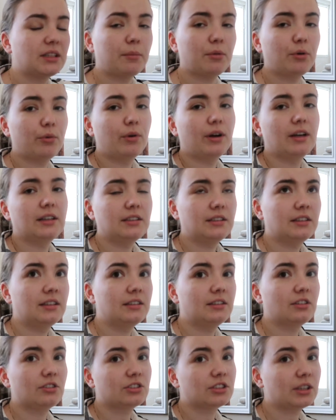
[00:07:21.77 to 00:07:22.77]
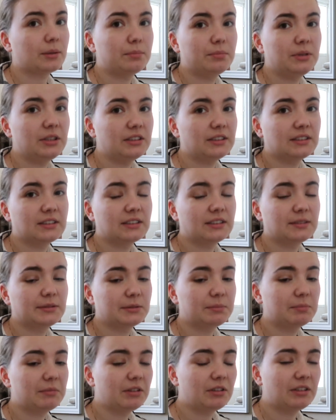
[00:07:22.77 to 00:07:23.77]
Number one, there are some
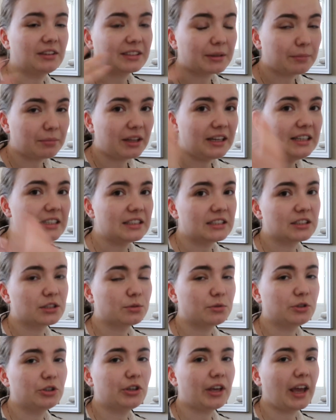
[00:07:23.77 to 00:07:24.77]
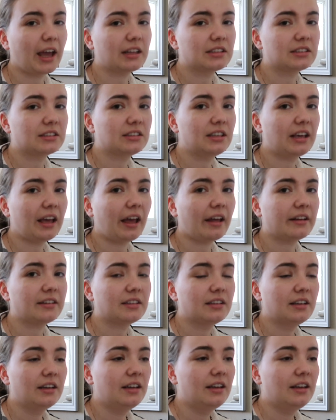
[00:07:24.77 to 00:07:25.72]
places where you can't get